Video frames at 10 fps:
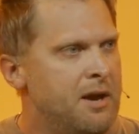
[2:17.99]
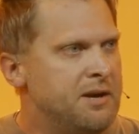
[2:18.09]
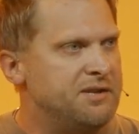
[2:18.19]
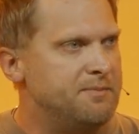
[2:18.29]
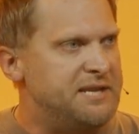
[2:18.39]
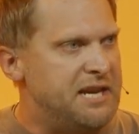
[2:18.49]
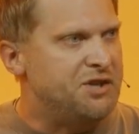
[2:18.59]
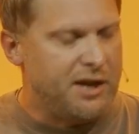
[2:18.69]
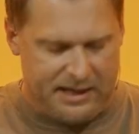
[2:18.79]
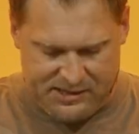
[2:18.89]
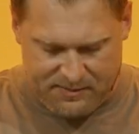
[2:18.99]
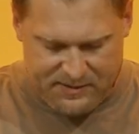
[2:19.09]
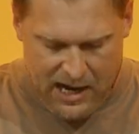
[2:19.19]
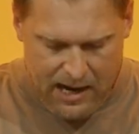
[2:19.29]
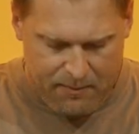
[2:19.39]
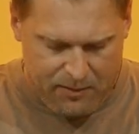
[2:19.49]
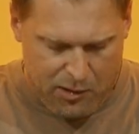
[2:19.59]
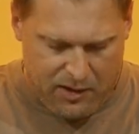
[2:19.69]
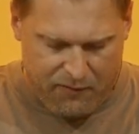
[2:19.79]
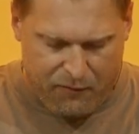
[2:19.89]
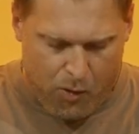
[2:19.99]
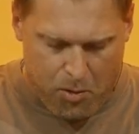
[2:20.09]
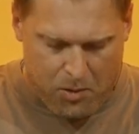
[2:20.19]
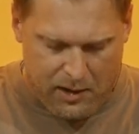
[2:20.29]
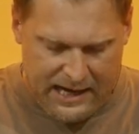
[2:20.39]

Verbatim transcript: some teaching and some time looking forward.